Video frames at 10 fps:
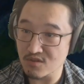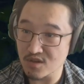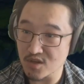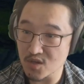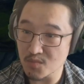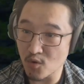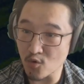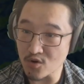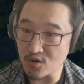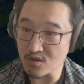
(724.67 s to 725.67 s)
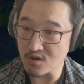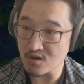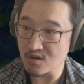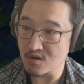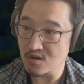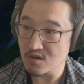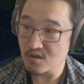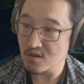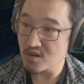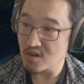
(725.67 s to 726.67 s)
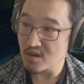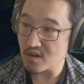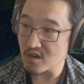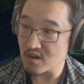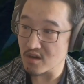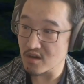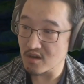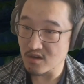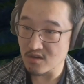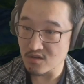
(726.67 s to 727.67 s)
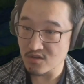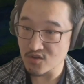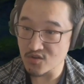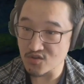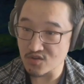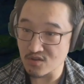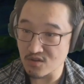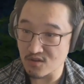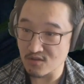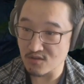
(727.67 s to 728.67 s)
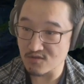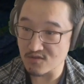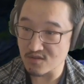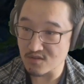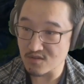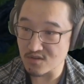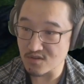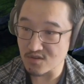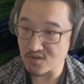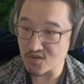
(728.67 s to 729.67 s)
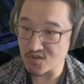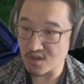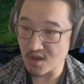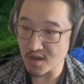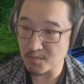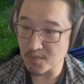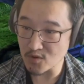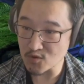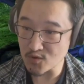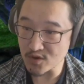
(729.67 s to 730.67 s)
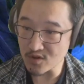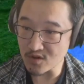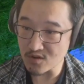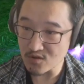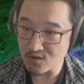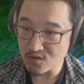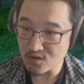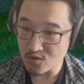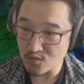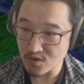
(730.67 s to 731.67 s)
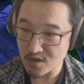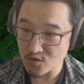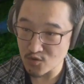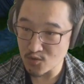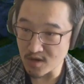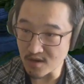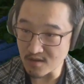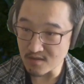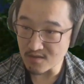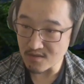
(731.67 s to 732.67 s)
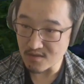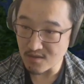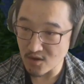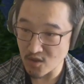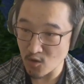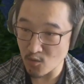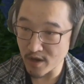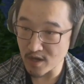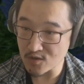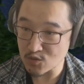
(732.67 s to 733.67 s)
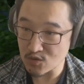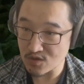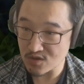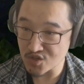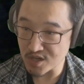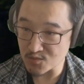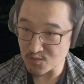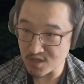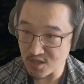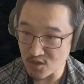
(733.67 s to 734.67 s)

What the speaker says: the porter. And there's a slide puzzle here. We can do that on our way to the chest we need to